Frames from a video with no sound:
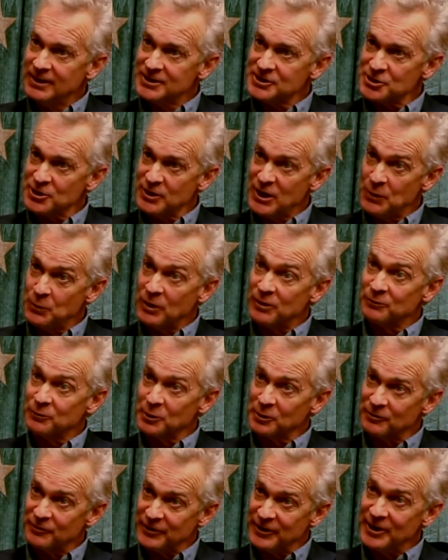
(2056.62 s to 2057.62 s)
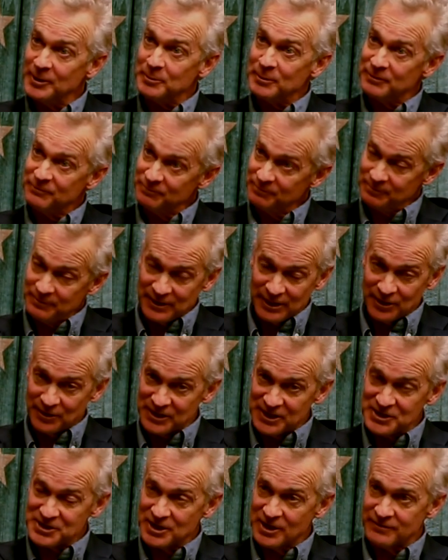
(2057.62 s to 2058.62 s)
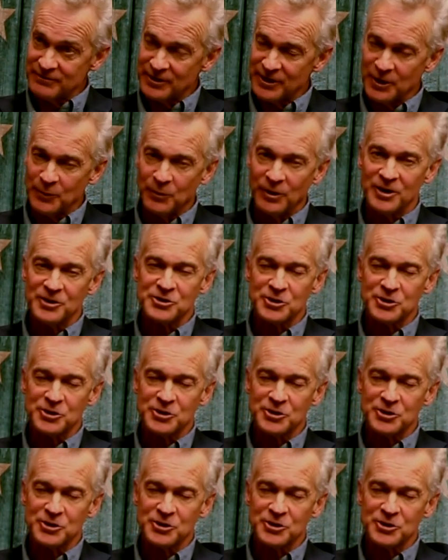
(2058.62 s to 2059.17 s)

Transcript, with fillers: So he went and worked for them, and you know he's done very well.